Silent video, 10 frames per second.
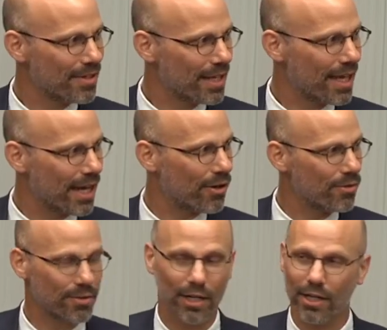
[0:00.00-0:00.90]
how
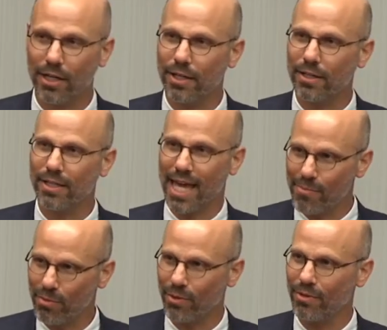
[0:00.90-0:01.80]
uh,
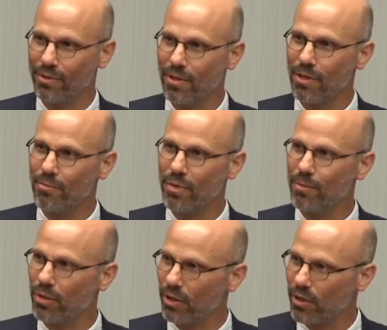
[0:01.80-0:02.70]
capable
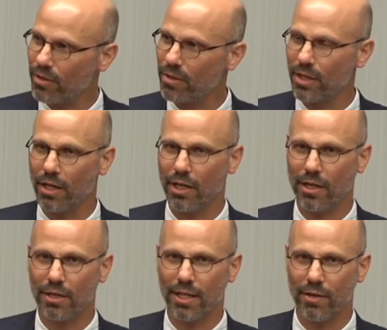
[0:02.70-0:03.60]
people are.
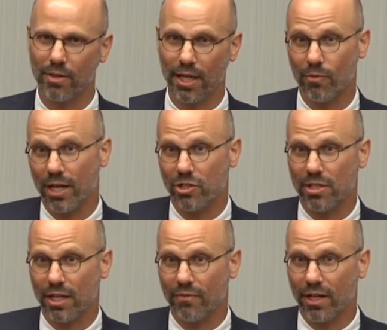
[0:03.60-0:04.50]
Uh, can, can we actually
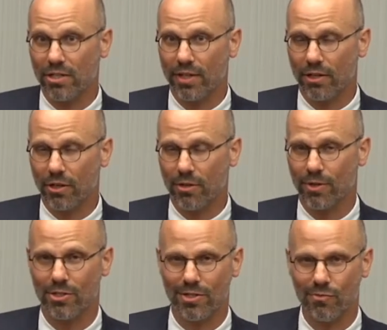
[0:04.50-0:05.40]
take advantage of that in our
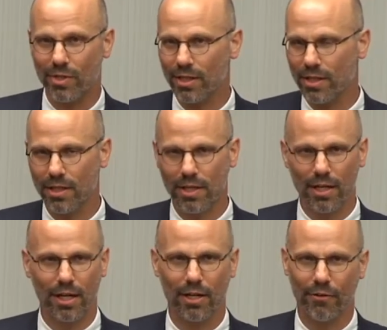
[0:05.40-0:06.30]
community? So it's really
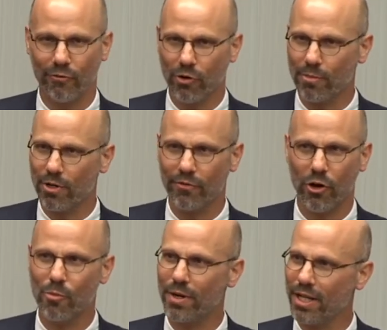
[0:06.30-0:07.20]
a, a, form of
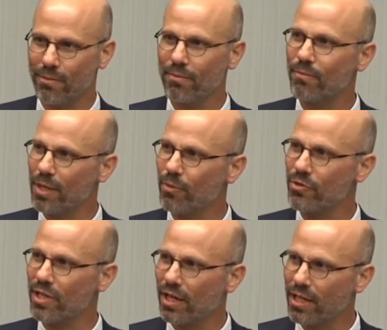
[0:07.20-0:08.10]
opening
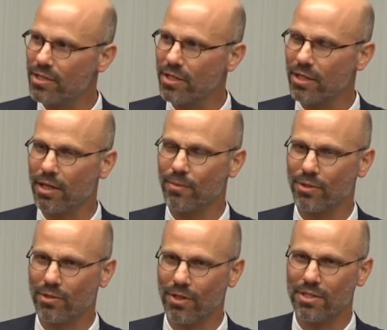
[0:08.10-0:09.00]
people's eyes to the
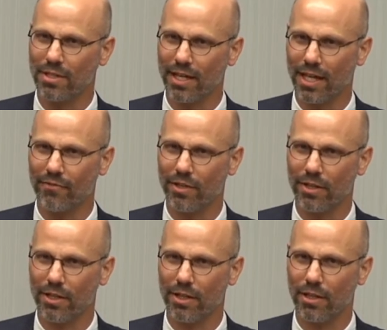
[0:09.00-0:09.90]
opportunities that they have in,
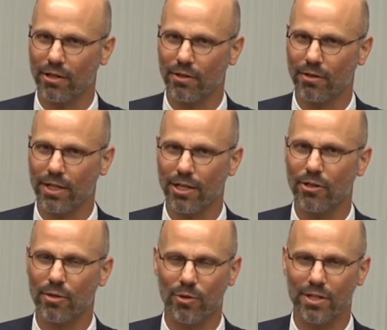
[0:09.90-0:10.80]
in, their, in their
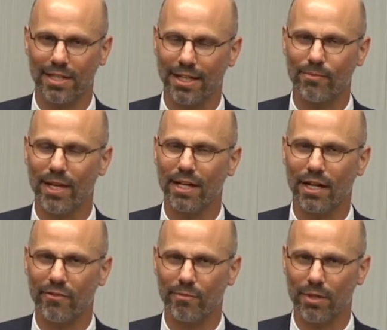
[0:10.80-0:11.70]
communities that they may not
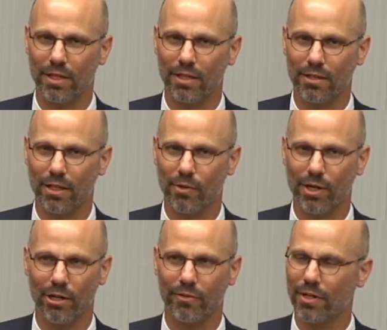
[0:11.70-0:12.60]
even be
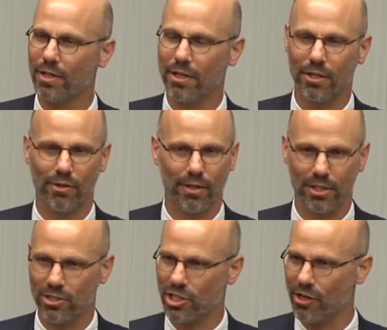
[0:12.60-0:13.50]
aware of. You know,
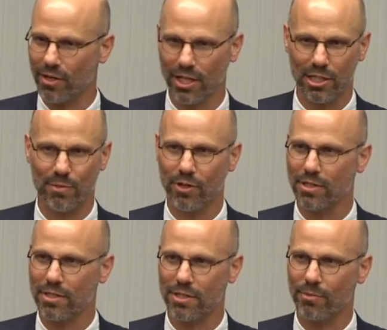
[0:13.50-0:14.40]
sharing
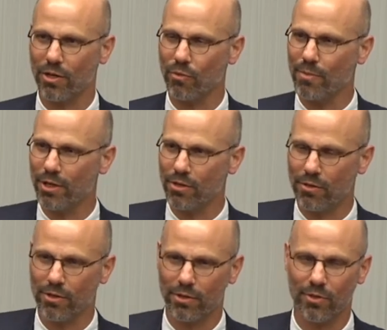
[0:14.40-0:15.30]
experiences among women
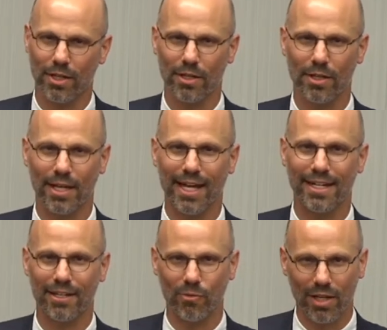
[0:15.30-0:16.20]
who are doing
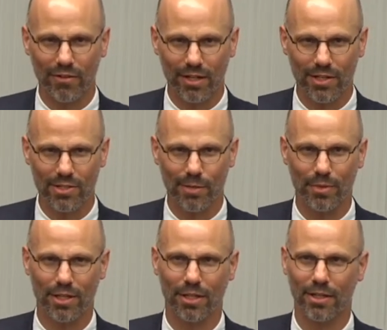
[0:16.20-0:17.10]
Andean weavings up
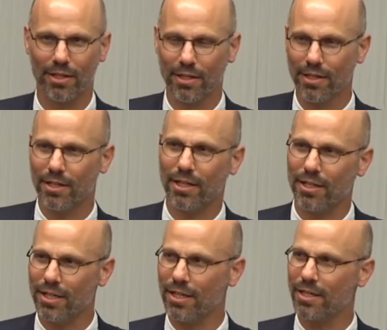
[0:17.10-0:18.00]
in the in
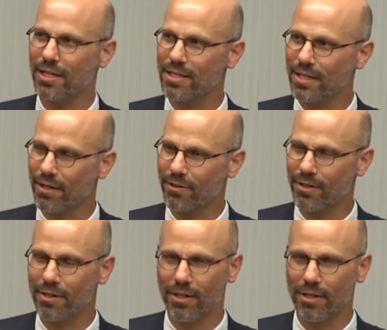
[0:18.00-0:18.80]
the, in the Sierra,